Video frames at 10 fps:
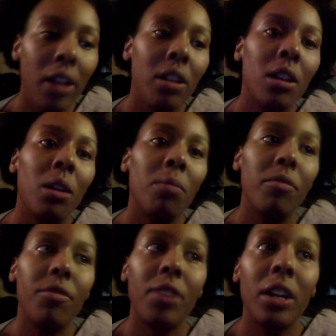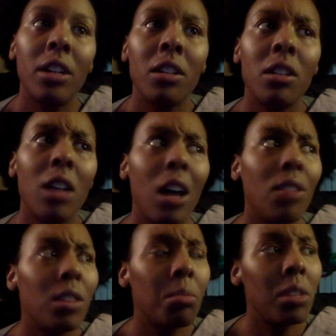ended up finding this
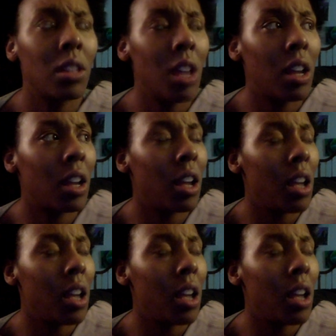house. It was like